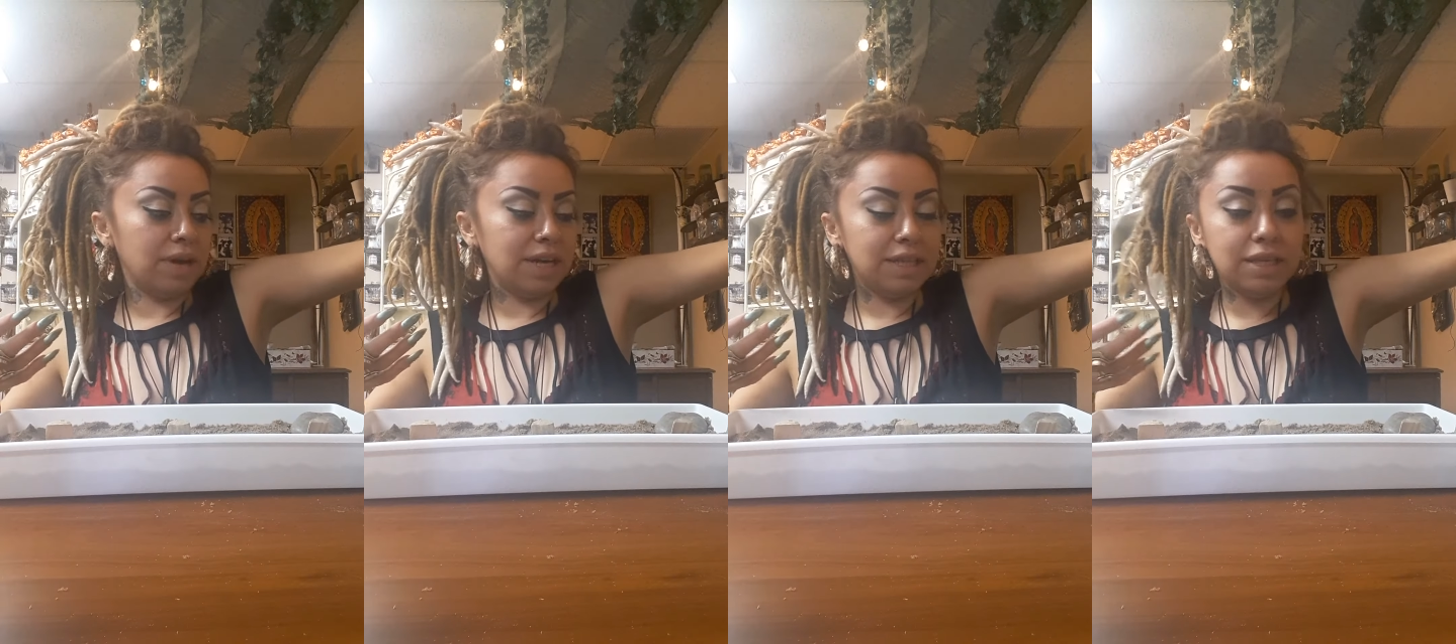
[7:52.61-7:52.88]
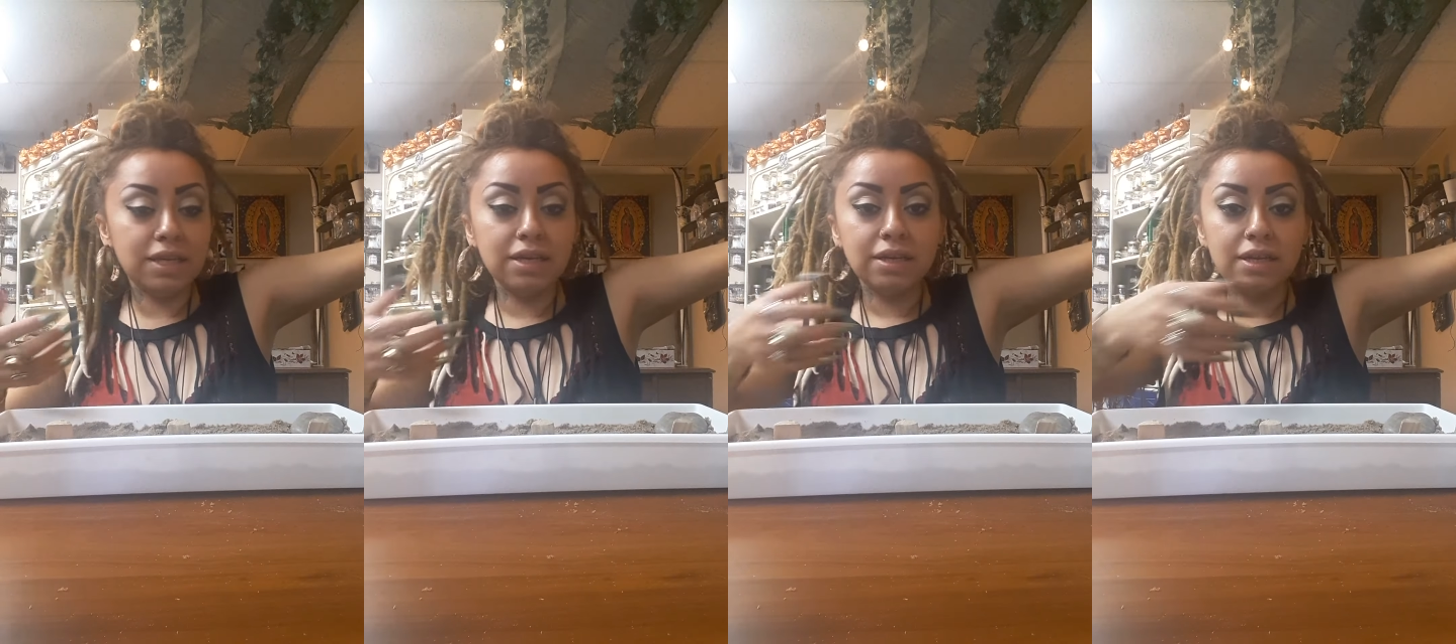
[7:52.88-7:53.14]
my
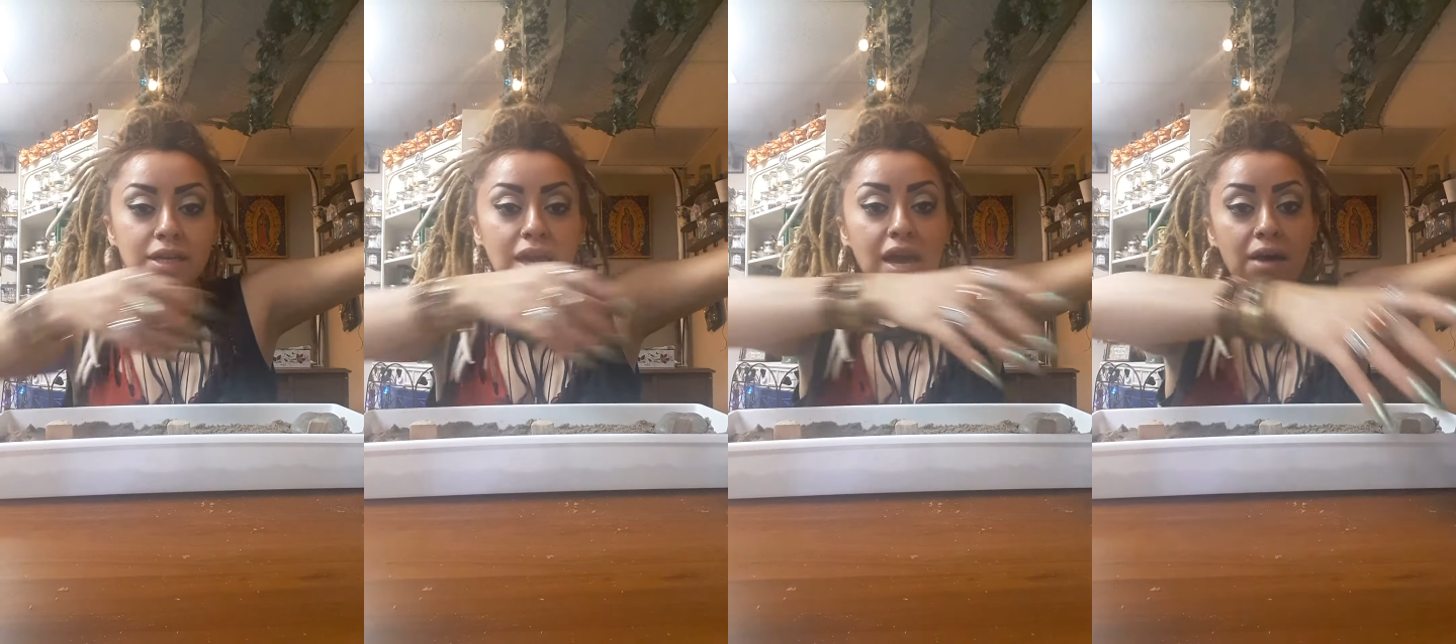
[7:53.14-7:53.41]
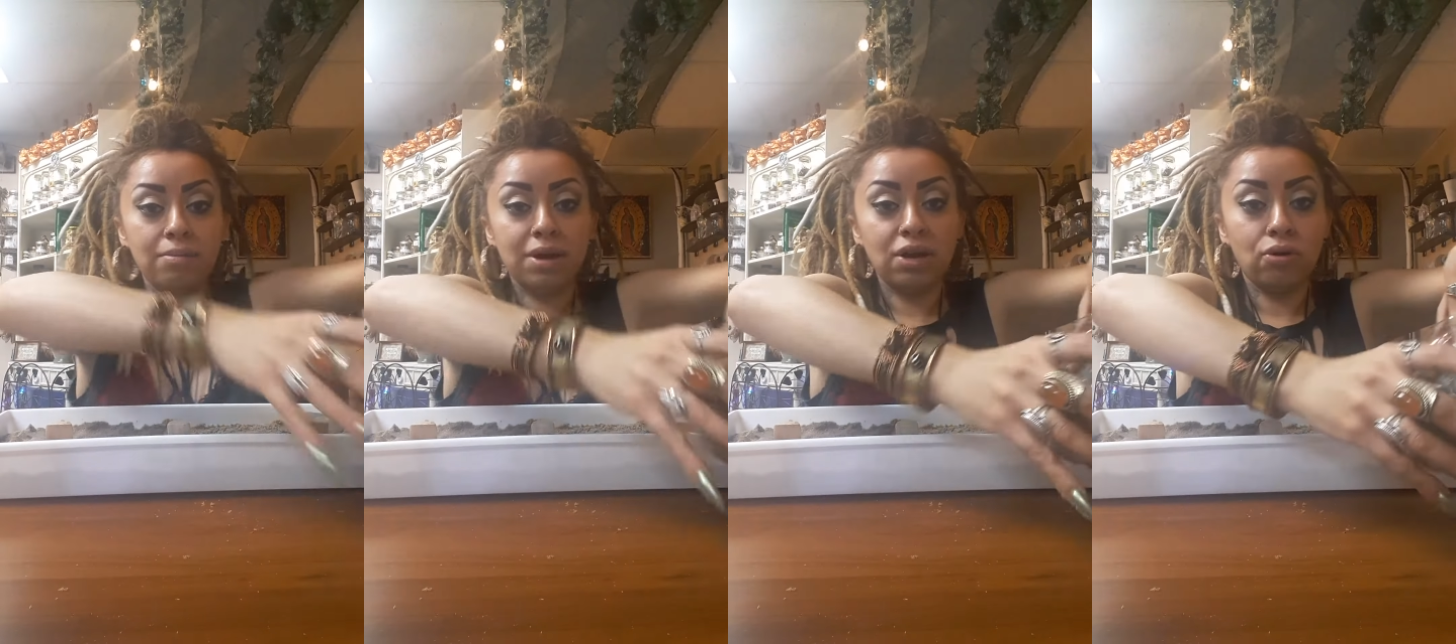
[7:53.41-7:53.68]
deity
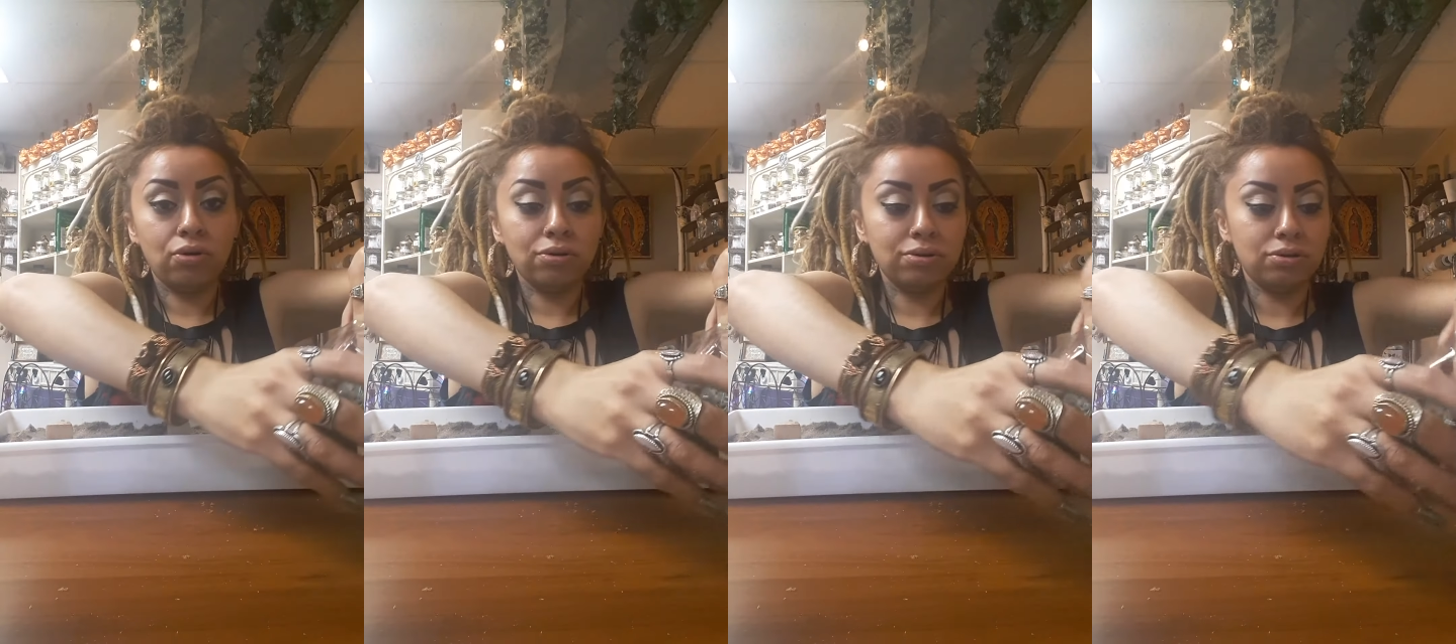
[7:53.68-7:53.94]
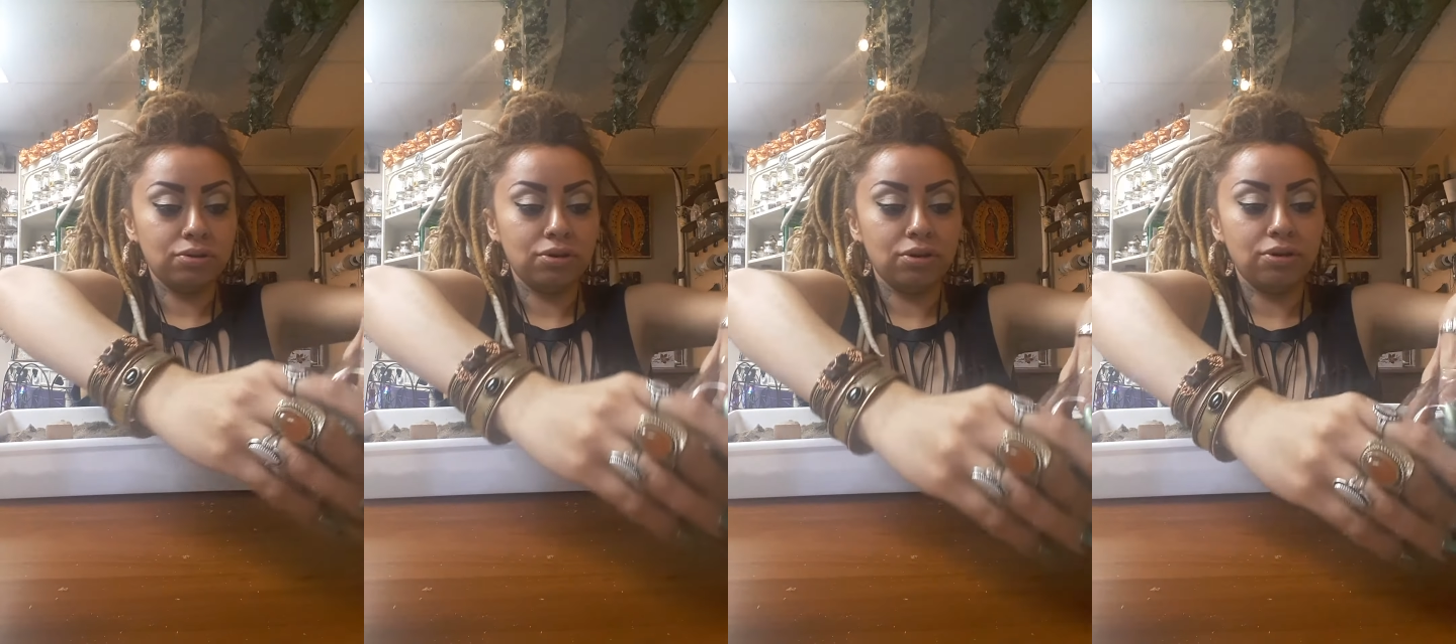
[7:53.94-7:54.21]
at my
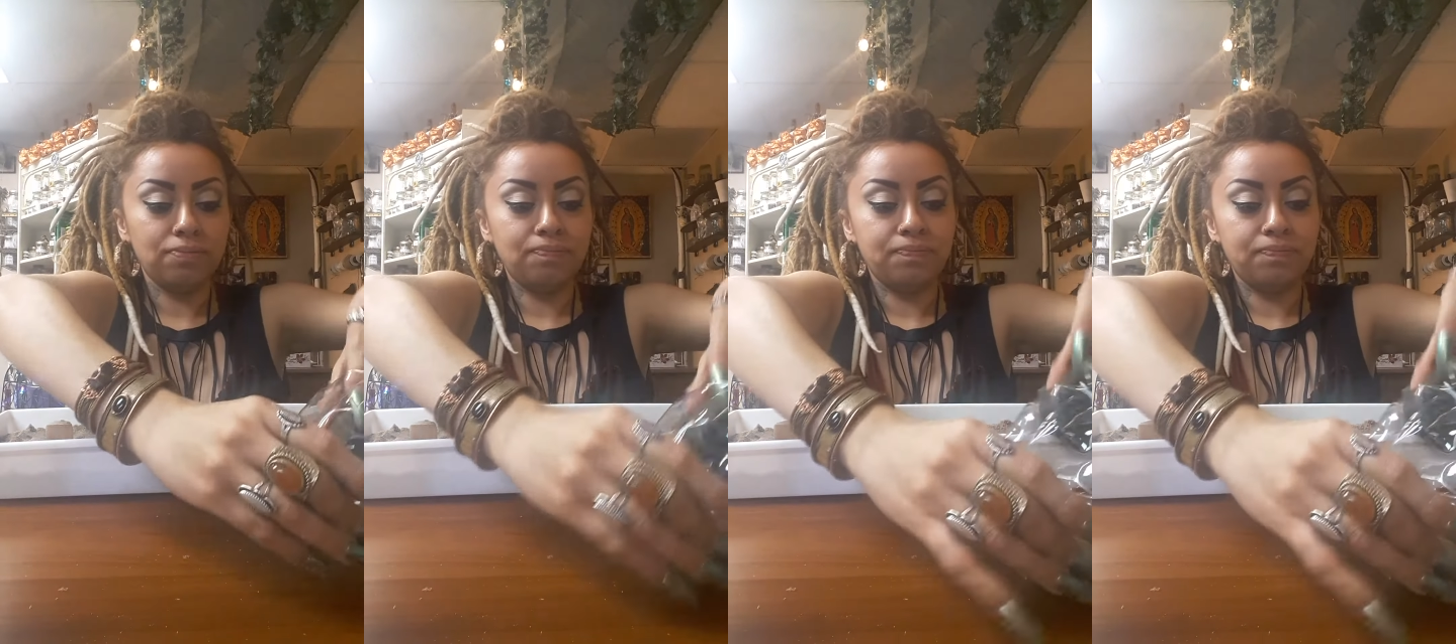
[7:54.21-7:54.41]
altar,